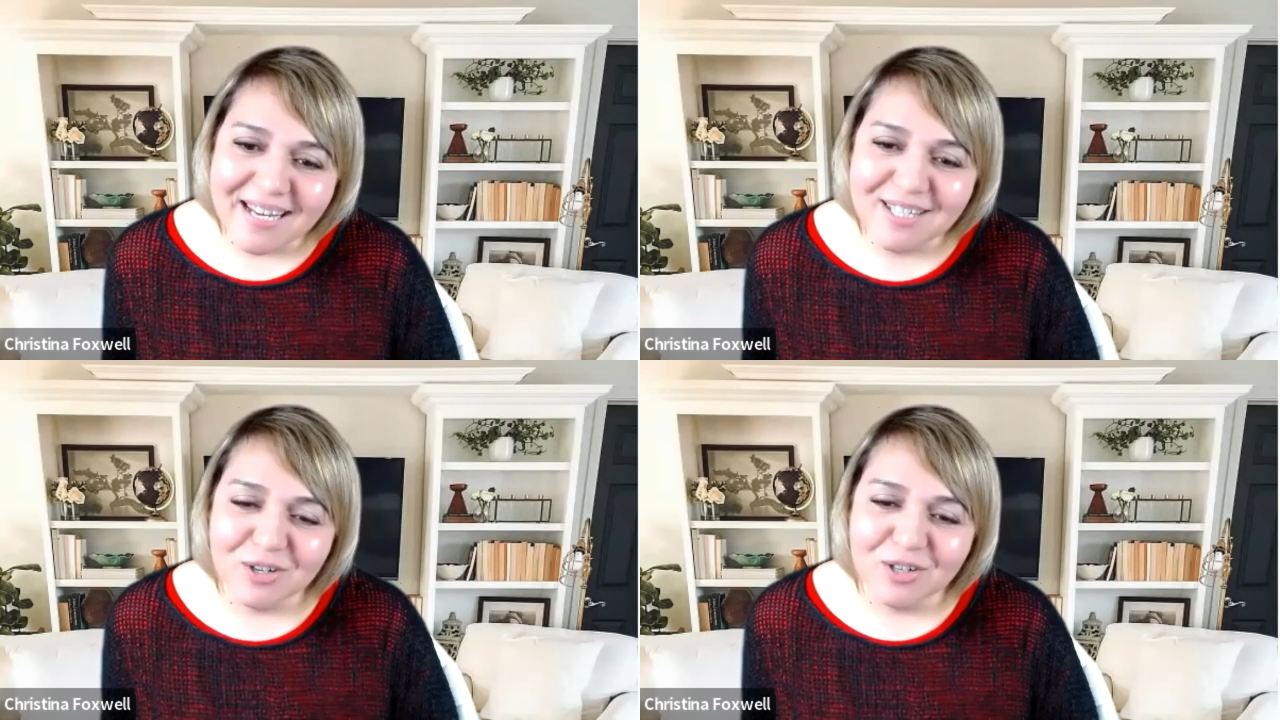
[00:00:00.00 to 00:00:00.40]

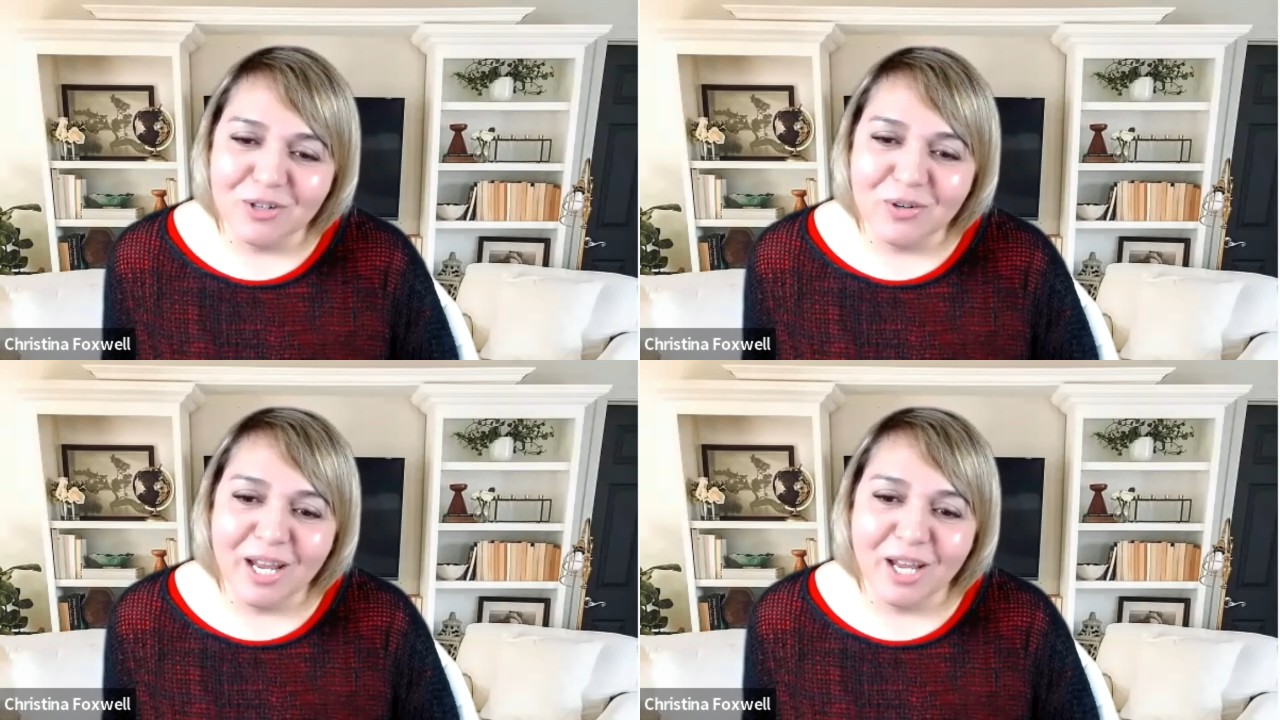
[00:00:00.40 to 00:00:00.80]
start
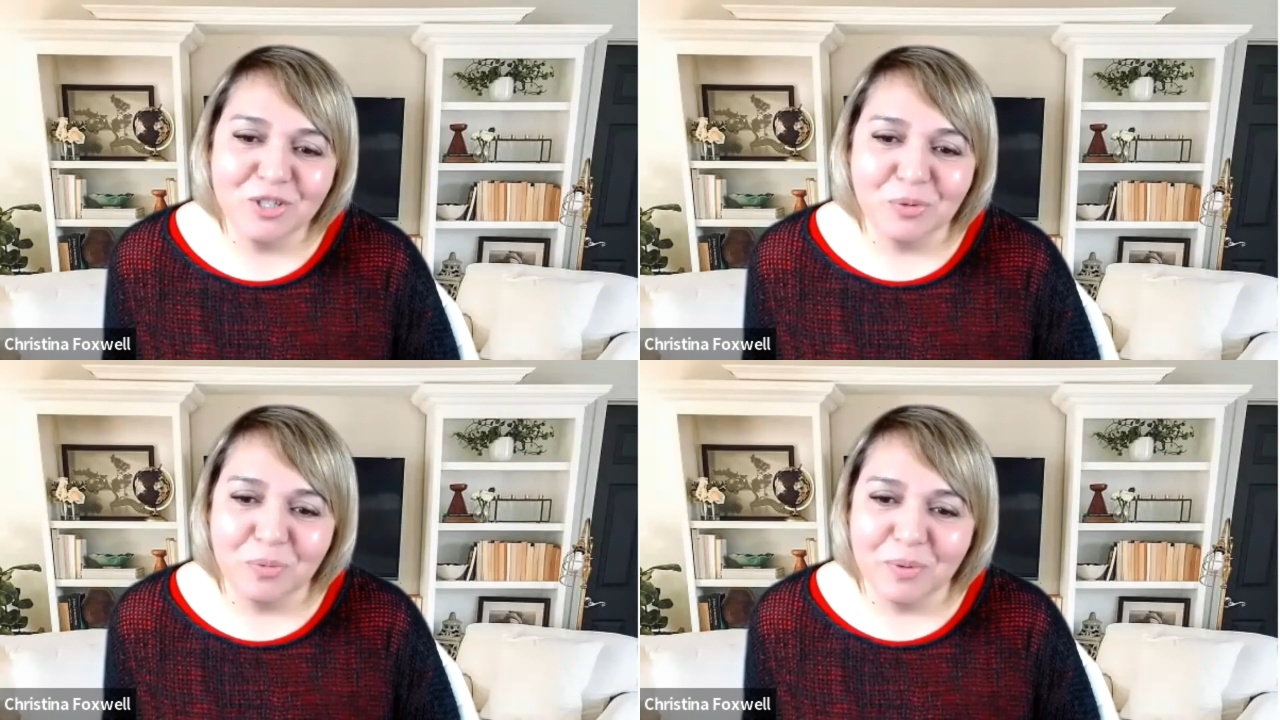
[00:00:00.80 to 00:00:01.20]
looking at
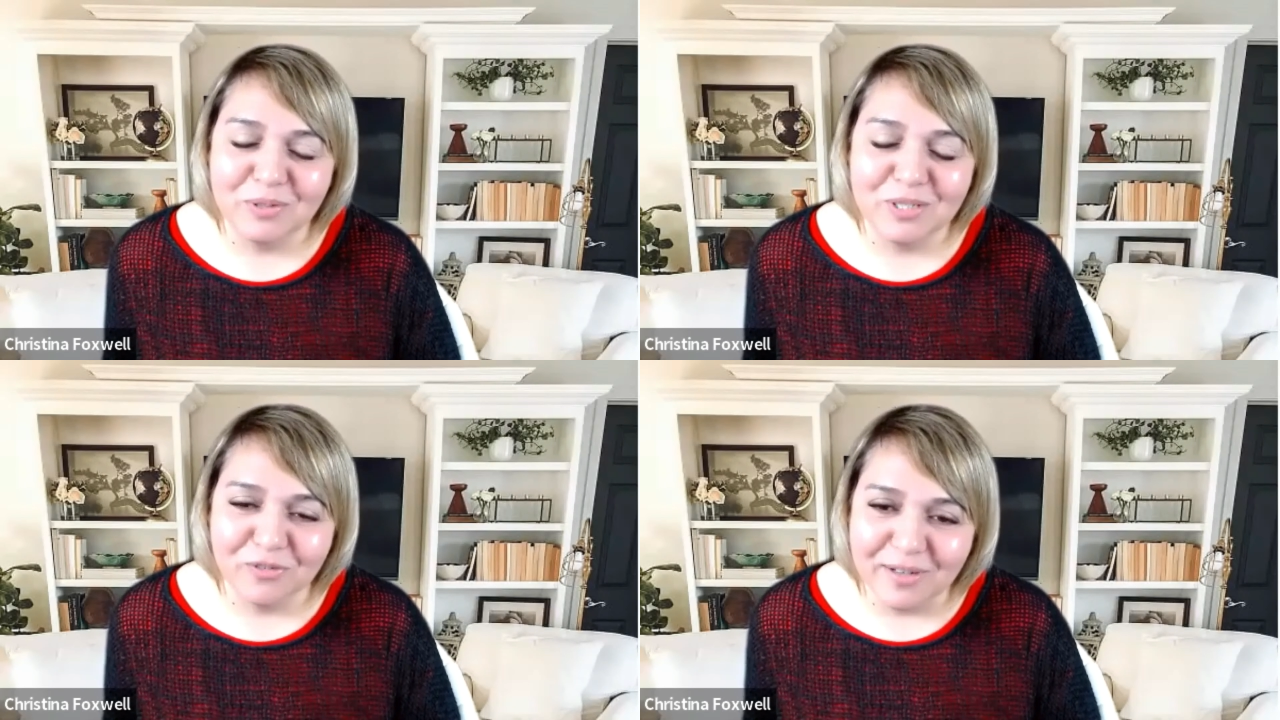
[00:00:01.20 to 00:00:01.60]
your
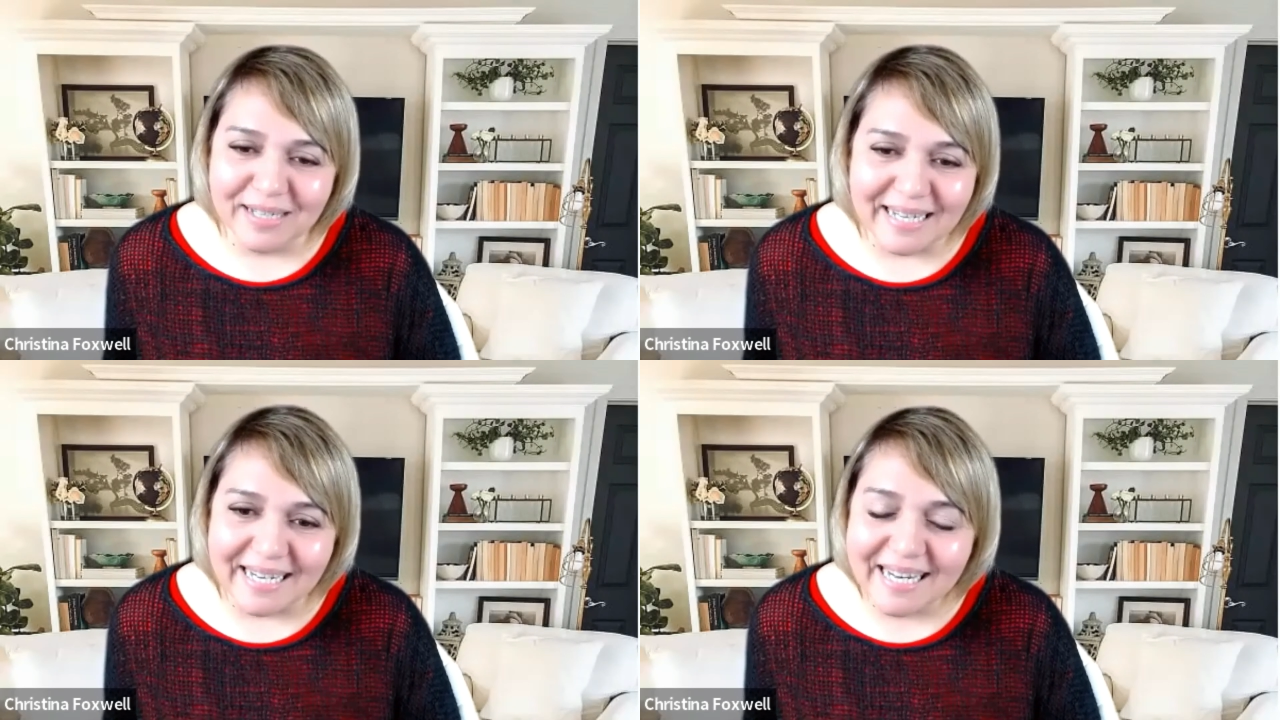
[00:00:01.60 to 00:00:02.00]
world
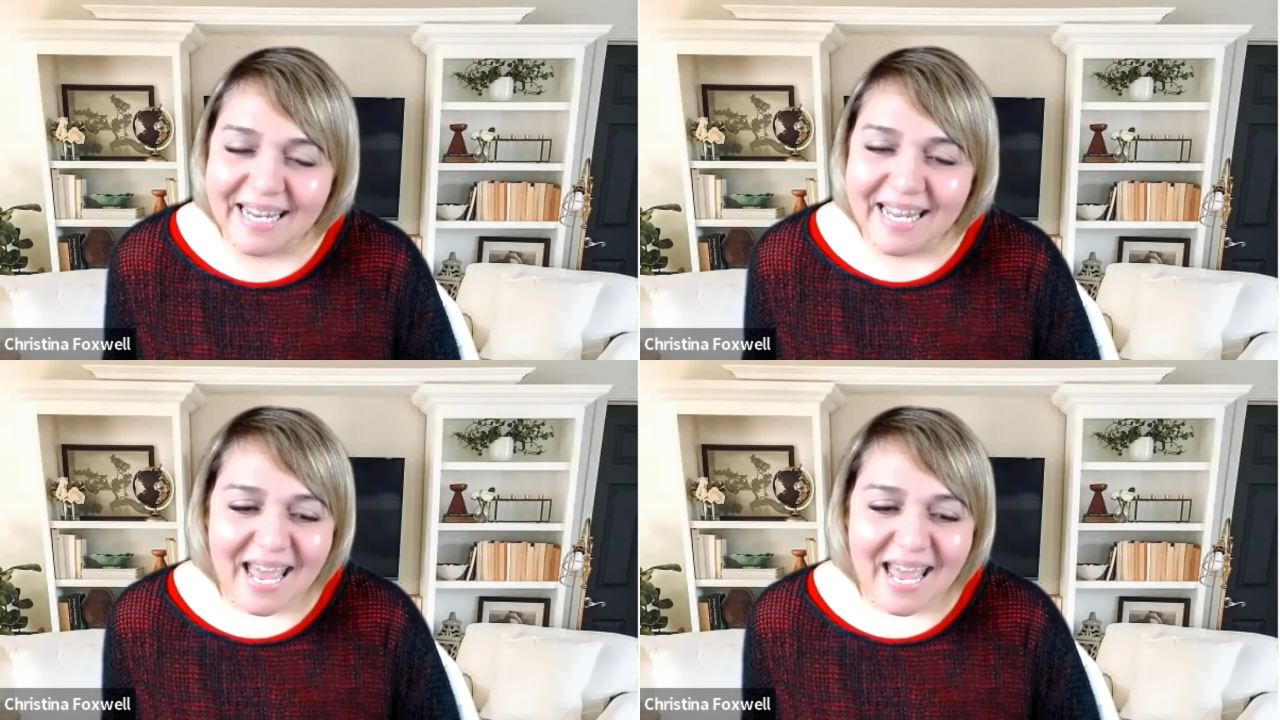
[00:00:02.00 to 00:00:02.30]
differently.